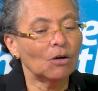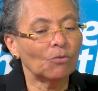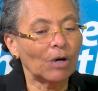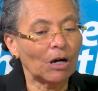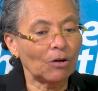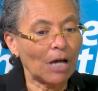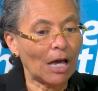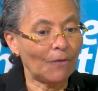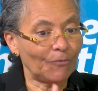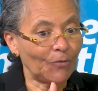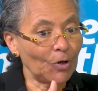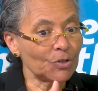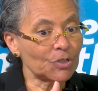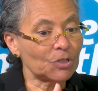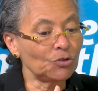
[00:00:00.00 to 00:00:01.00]
Well, at
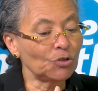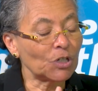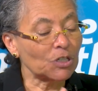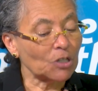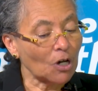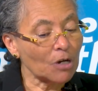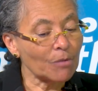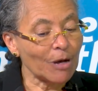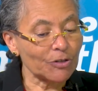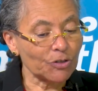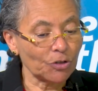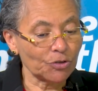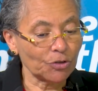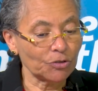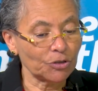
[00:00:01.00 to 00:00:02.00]
first, you could talk about
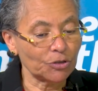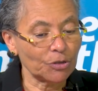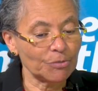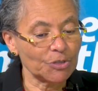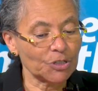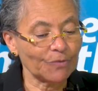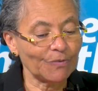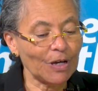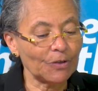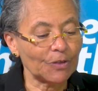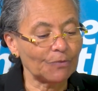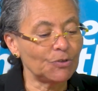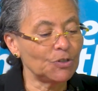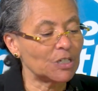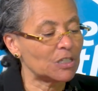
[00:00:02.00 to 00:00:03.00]
social determinants of health
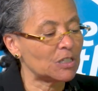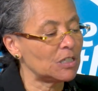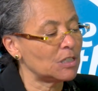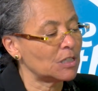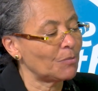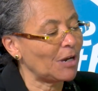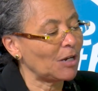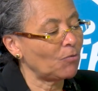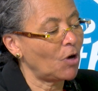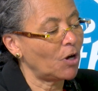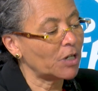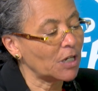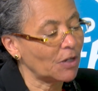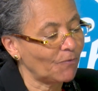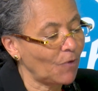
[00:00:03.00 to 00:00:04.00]
if you just see somebody
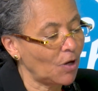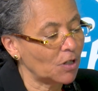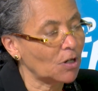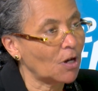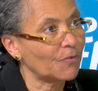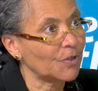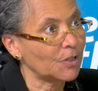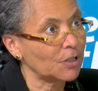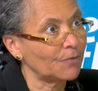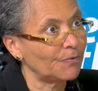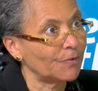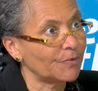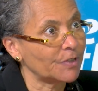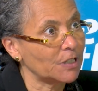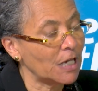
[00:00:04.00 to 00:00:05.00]
walking and falling off the cliff
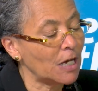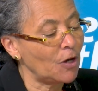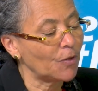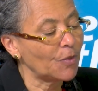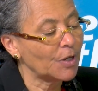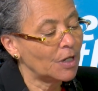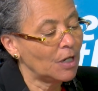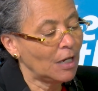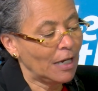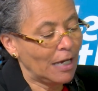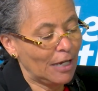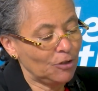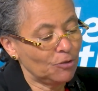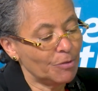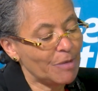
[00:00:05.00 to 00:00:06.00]
of good health,
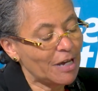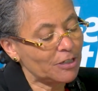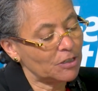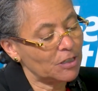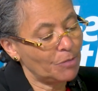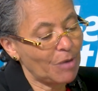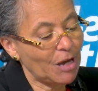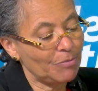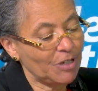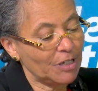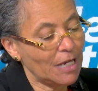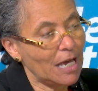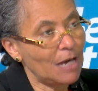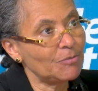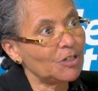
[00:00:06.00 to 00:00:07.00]
and you imagine there might be
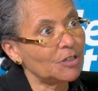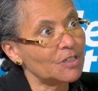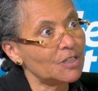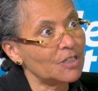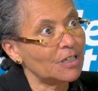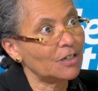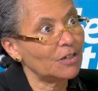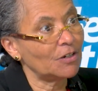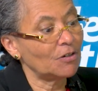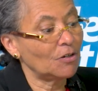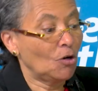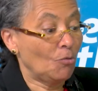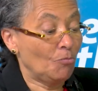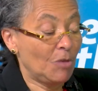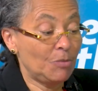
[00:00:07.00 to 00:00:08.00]
an ambulance there,
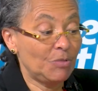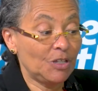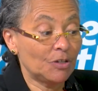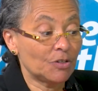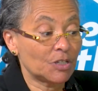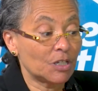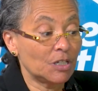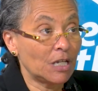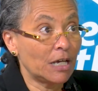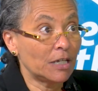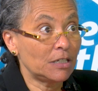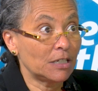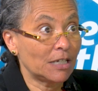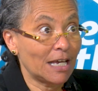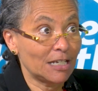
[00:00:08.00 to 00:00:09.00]
maybe there's a
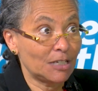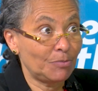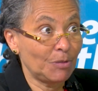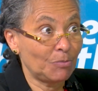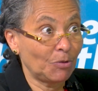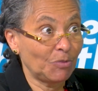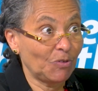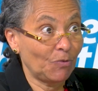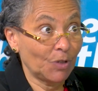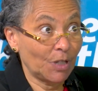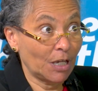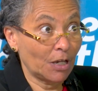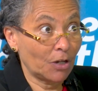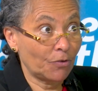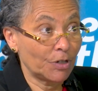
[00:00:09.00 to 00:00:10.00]
net to catch people before they
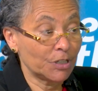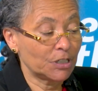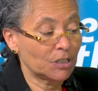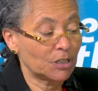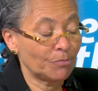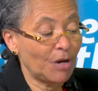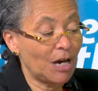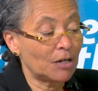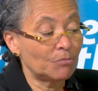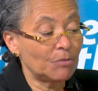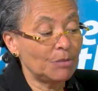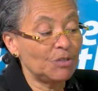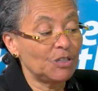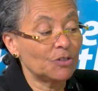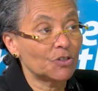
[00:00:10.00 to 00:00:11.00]
get crunched at the bottom,
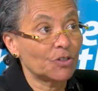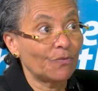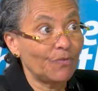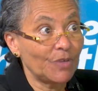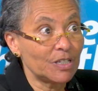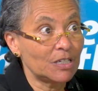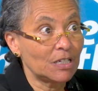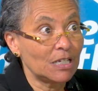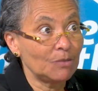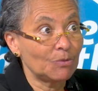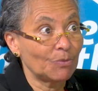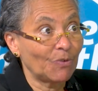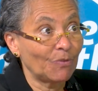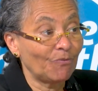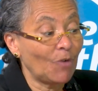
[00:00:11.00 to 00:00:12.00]
maybe there's a fence to keep
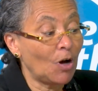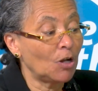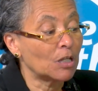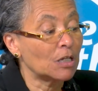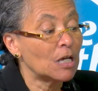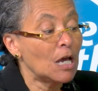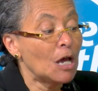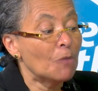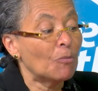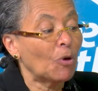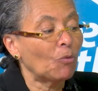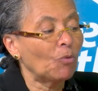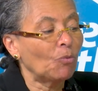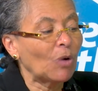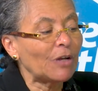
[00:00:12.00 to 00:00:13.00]
them from falling.
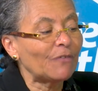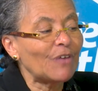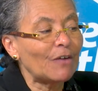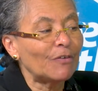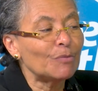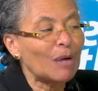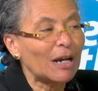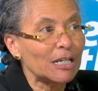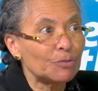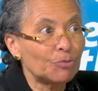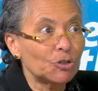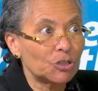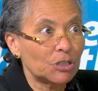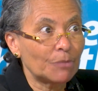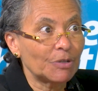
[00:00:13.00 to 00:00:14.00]
But what if everybody's
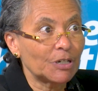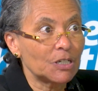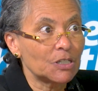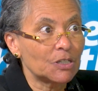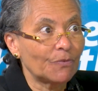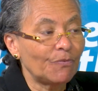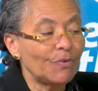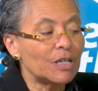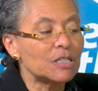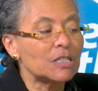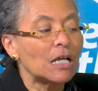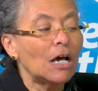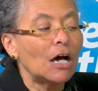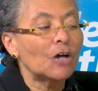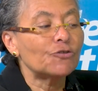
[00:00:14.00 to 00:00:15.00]
pushed up against the fence?
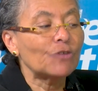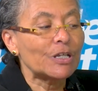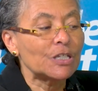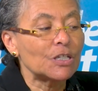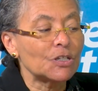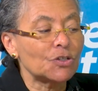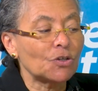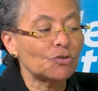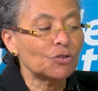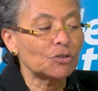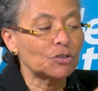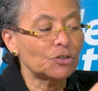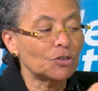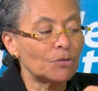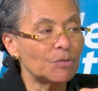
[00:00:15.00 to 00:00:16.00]
Addressing the social
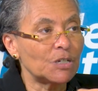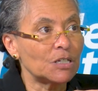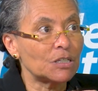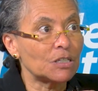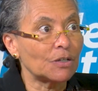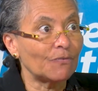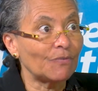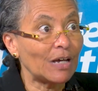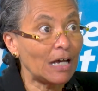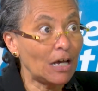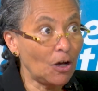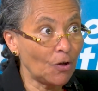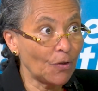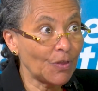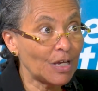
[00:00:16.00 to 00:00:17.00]
determinants of
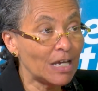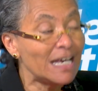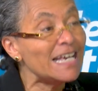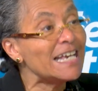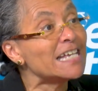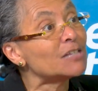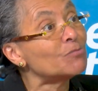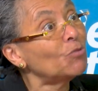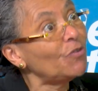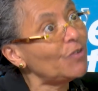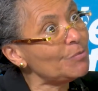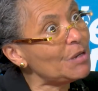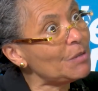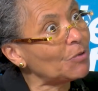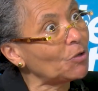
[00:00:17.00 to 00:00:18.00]
health is
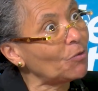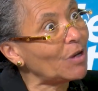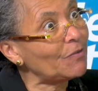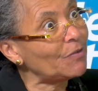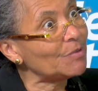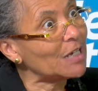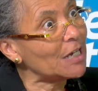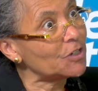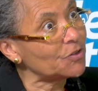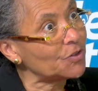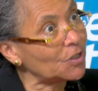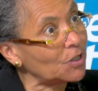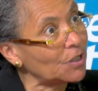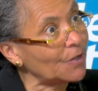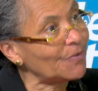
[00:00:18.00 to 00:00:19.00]
moving people away from the edge of
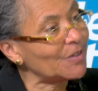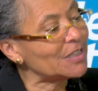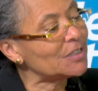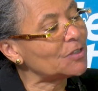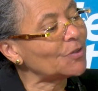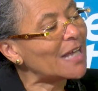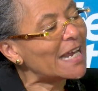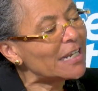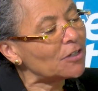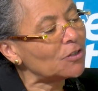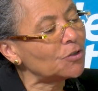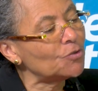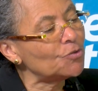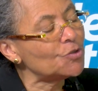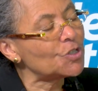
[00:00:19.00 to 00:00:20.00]
the cliff. And so that
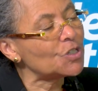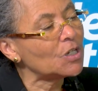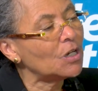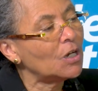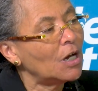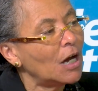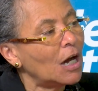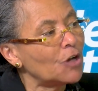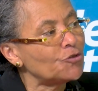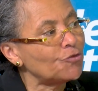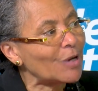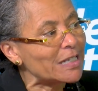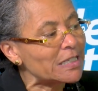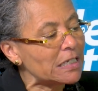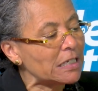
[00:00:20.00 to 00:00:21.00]
includes
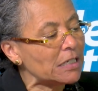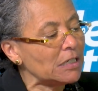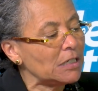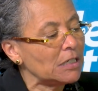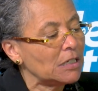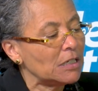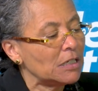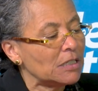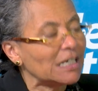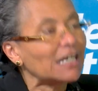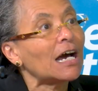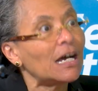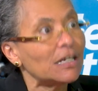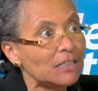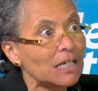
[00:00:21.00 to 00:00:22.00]
addressing the
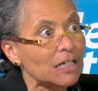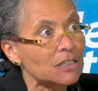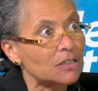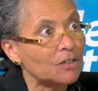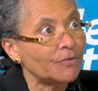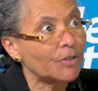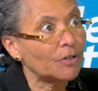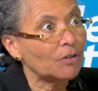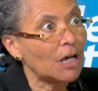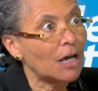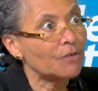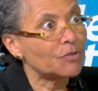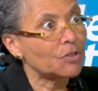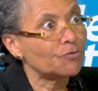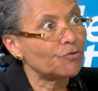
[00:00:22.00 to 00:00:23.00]
context of their
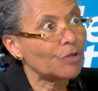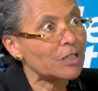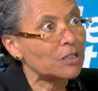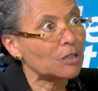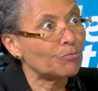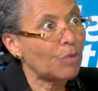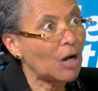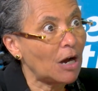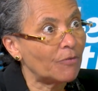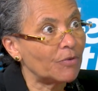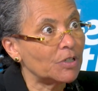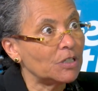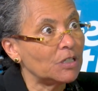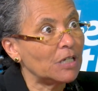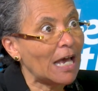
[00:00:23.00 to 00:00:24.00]
lives, addressing
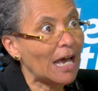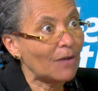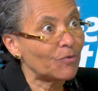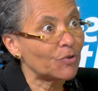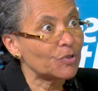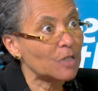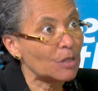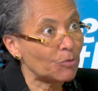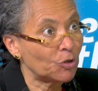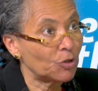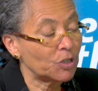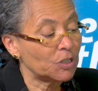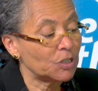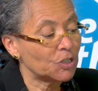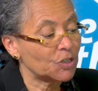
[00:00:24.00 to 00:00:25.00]
poverty, adverse
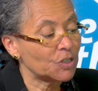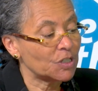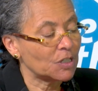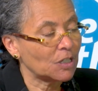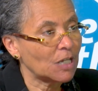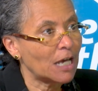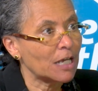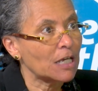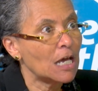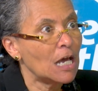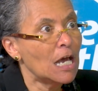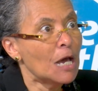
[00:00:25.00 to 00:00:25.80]
neighborhood conditions, and the like.